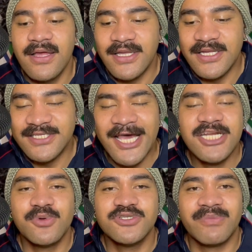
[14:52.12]

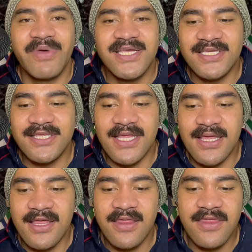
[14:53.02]
intangibles are basically
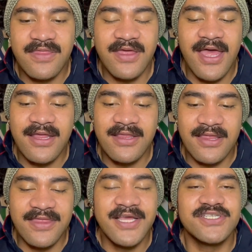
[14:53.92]
the
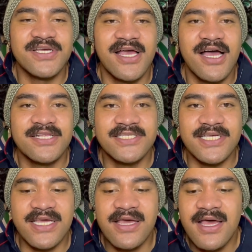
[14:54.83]
things you can't
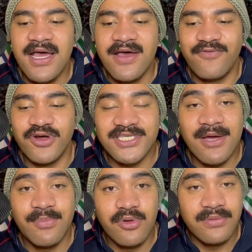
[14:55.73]
see. For
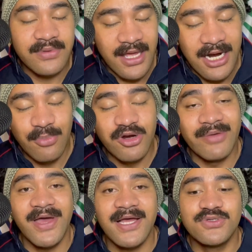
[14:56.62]
example, and I'll bring
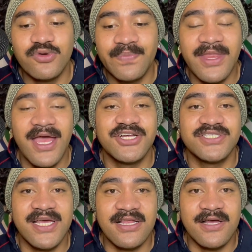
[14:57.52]
it back to Ash
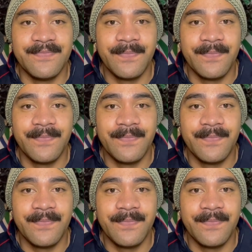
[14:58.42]
Taylor.